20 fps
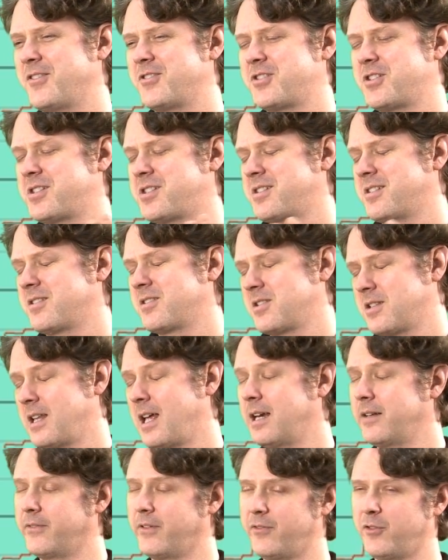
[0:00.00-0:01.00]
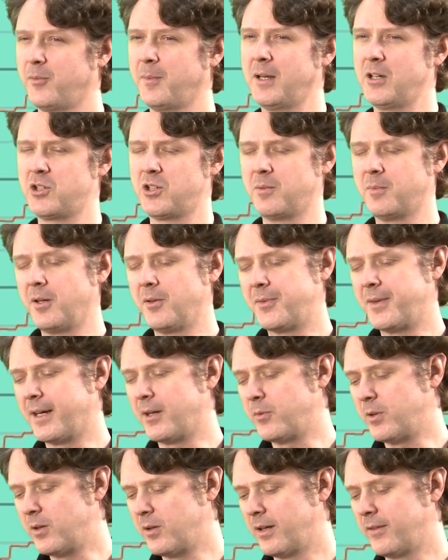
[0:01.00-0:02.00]
there's just there's a lot of information about
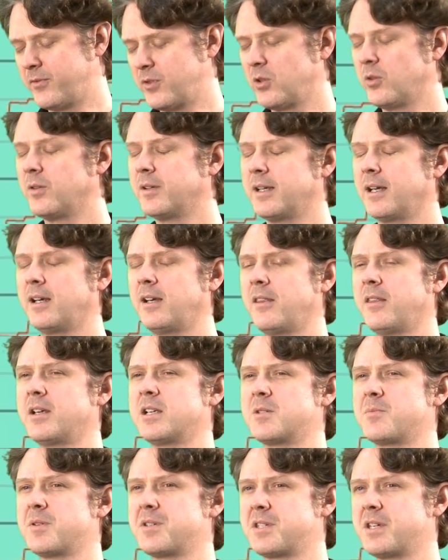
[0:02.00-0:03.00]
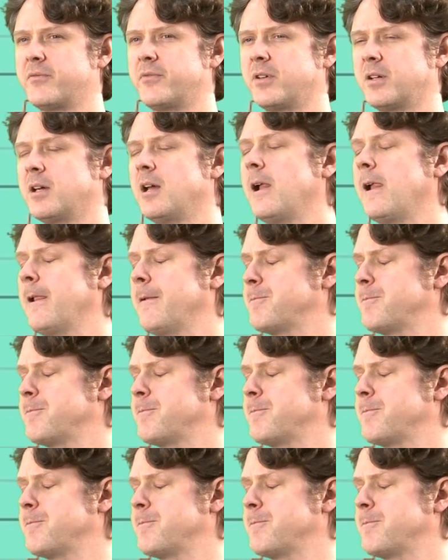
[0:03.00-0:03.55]
that. We don't have to go into anything specific.